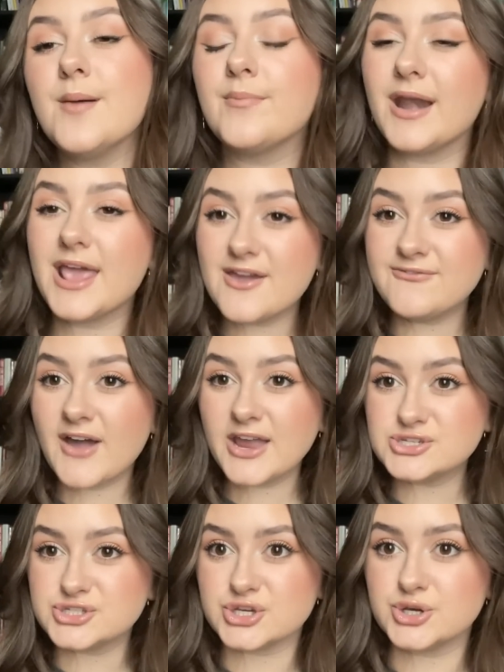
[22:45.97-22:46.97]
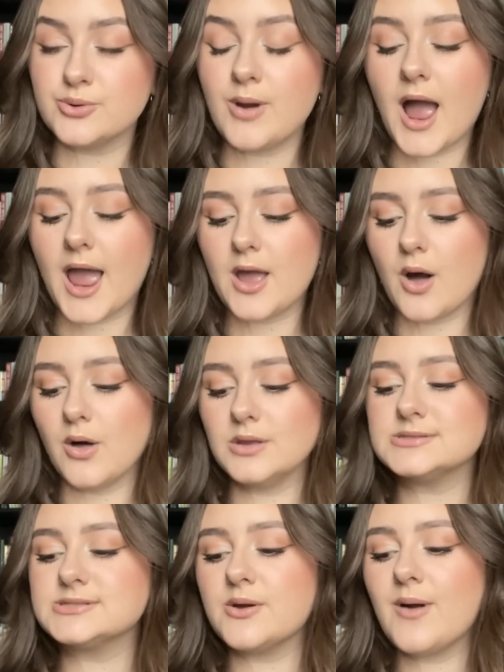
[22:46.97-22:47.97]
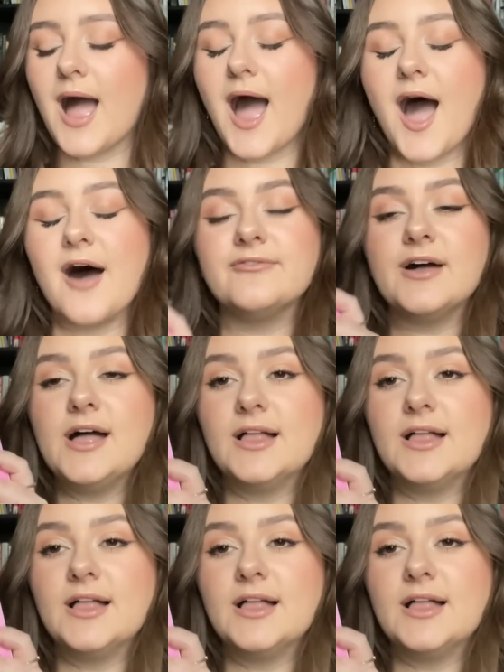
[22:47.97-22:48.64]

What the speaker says: but if I do, I also have